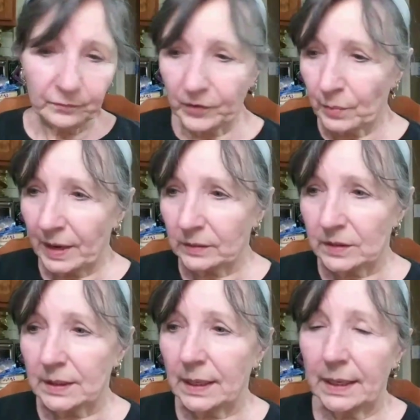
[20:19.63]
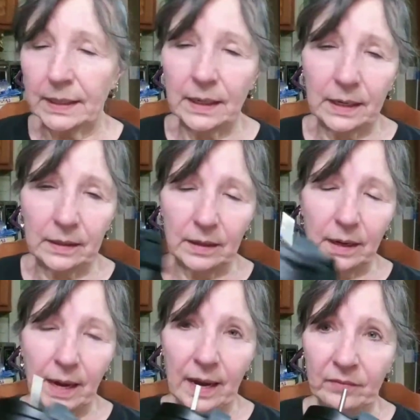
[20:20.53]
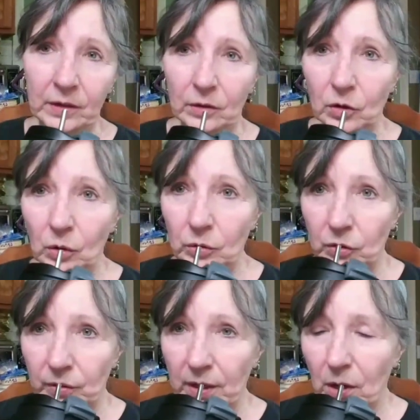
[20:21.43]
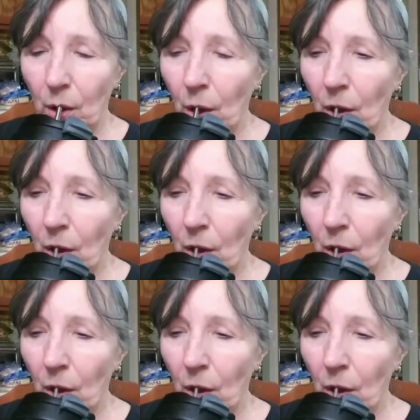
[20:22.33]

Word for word: from outside and having a cold drink.